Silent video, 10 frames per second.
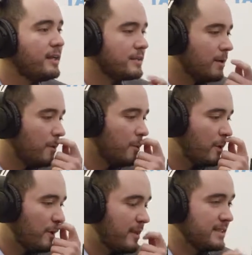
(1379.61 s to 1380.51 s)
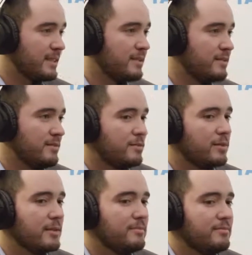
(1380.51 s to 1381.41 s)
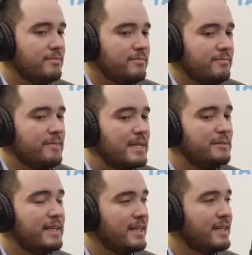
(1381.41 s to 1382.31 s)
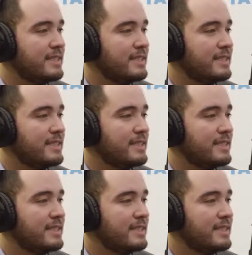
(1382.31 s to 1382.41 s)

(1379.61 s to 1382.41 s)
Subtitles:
So one of the things that really makes me get